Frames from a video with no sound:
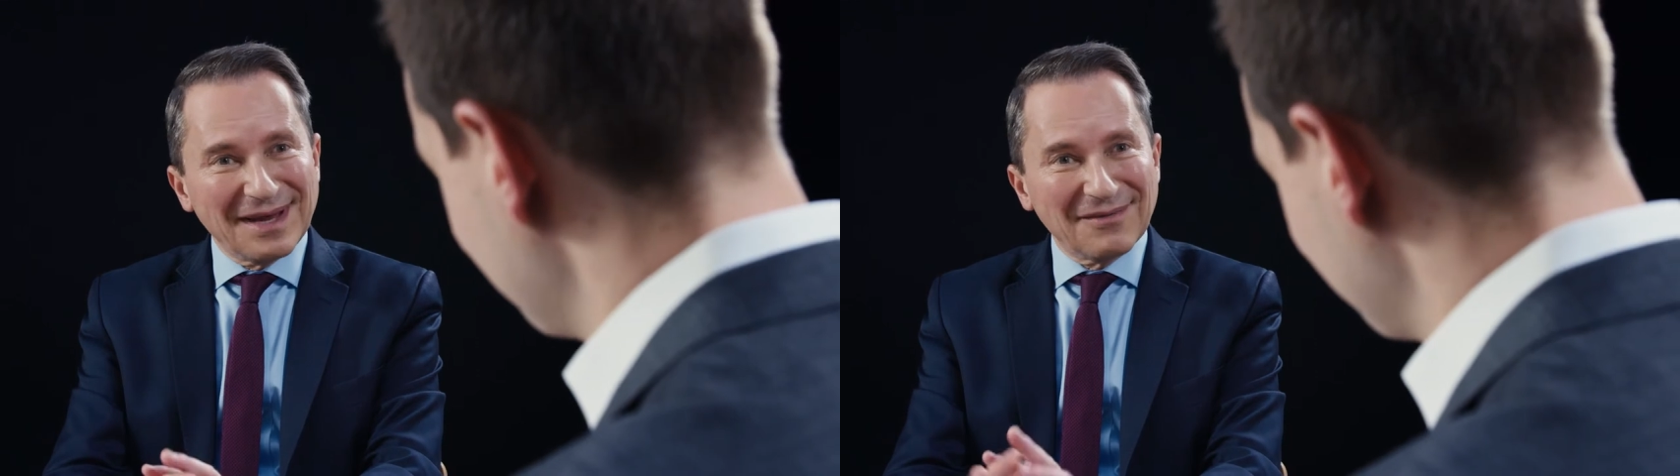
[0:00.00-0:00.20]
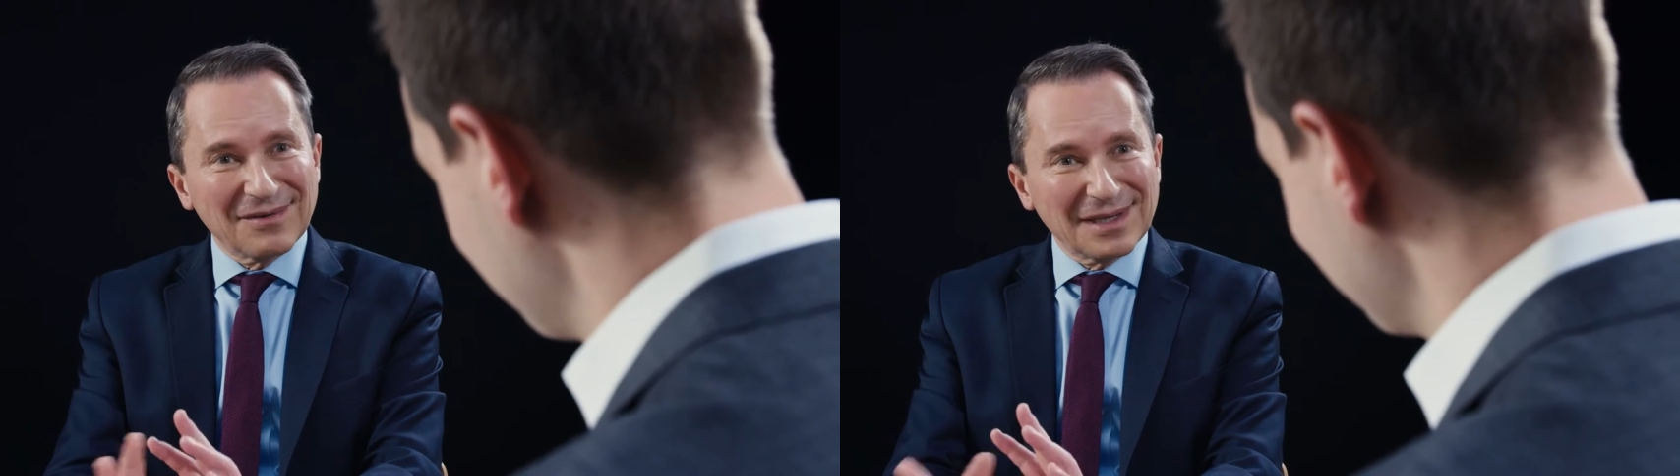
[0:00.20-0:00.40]

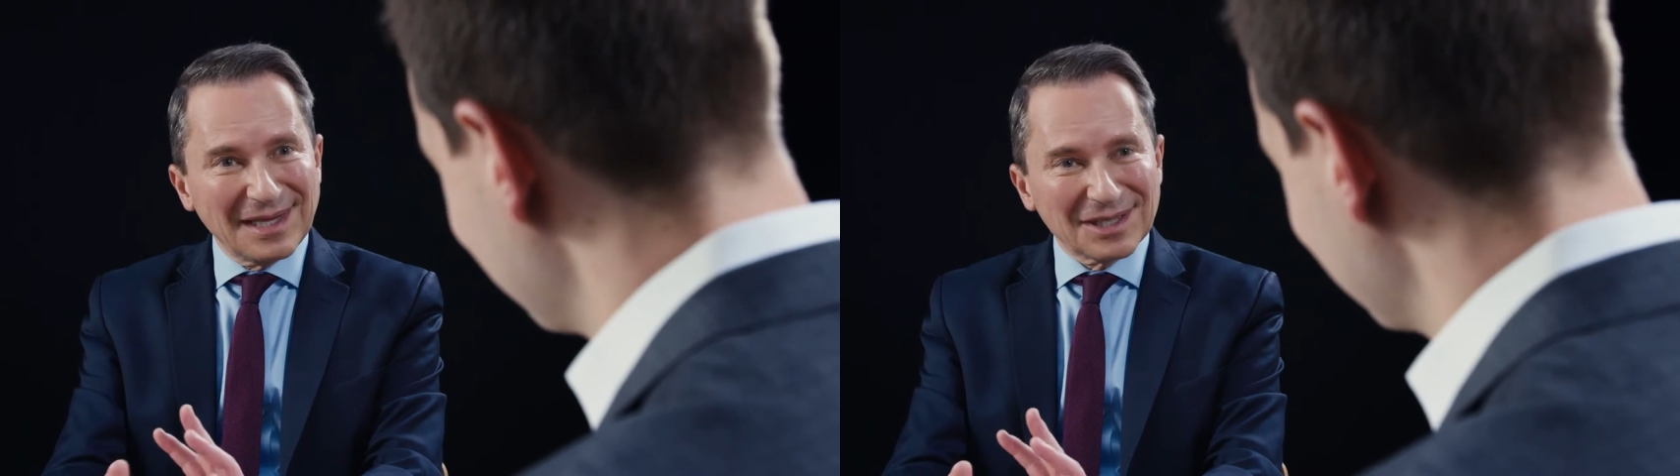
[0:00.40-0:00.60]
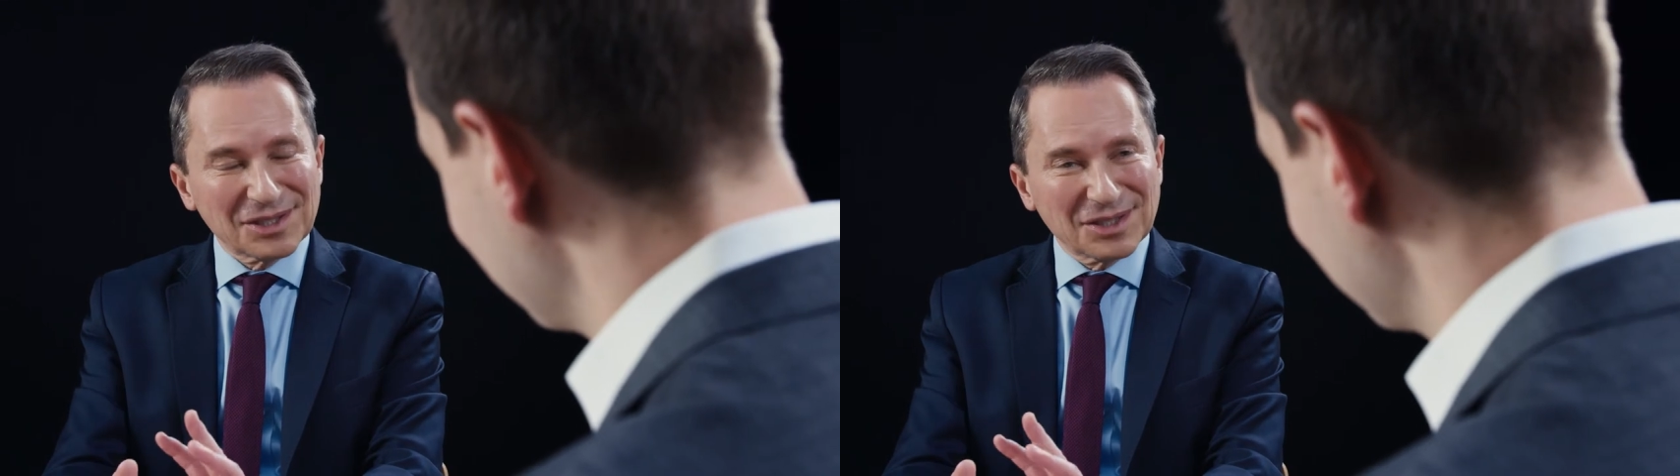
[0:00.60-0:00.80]
every
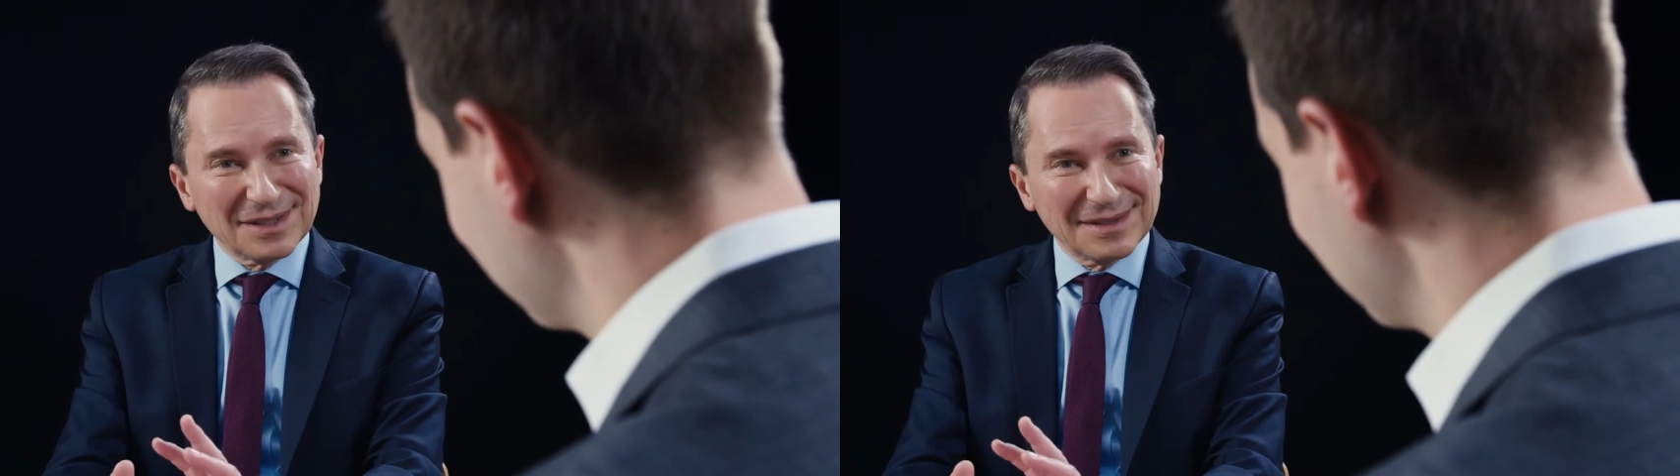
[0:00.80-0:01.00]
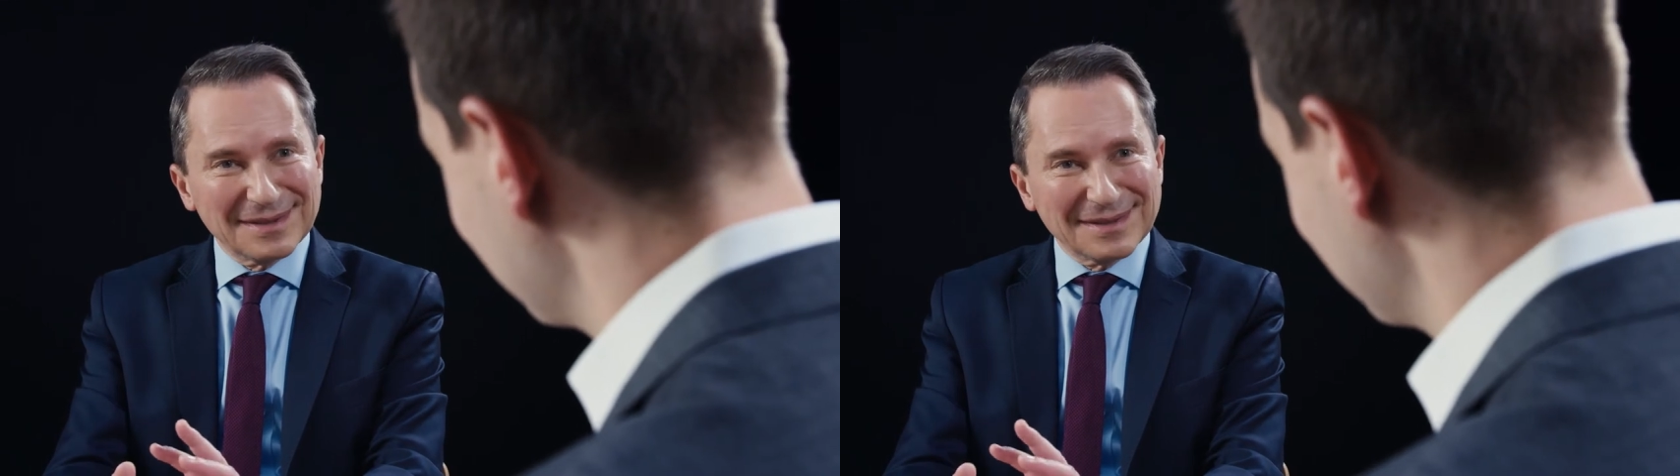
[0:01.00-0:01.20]

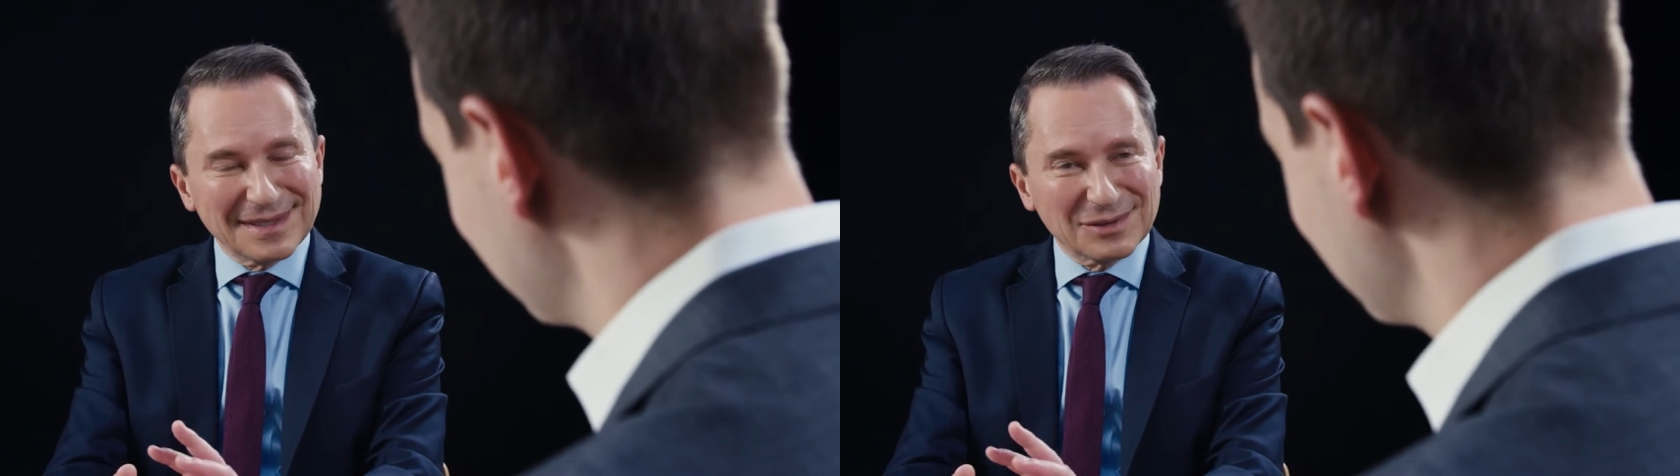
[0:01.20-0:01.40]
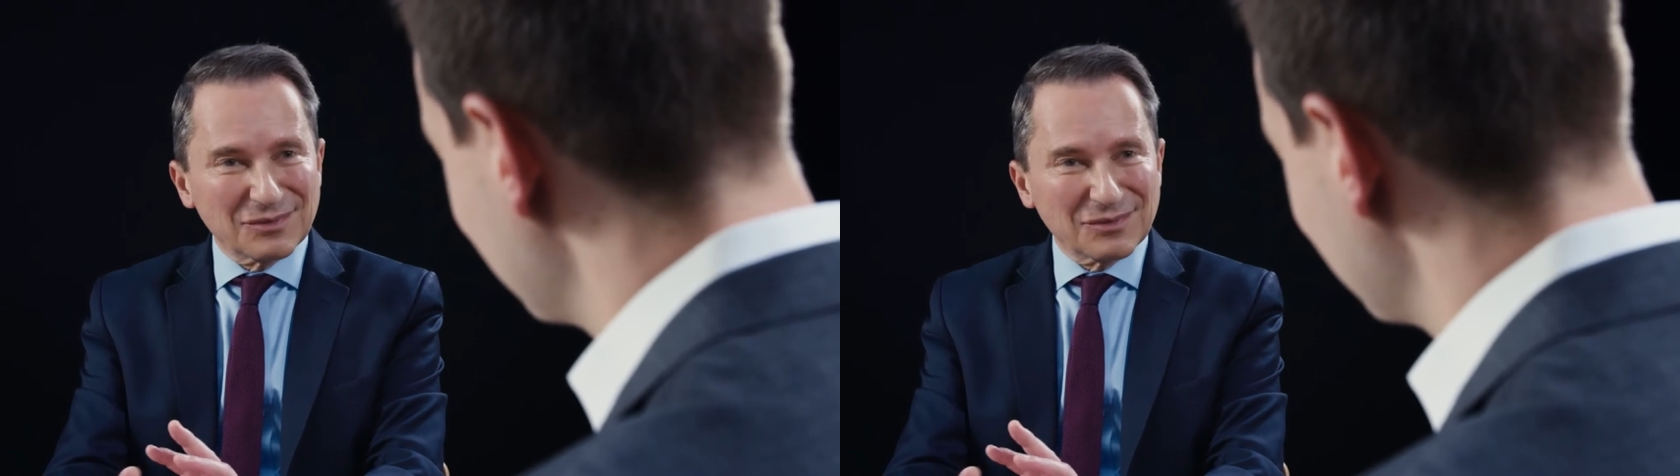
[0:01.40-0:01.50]
election is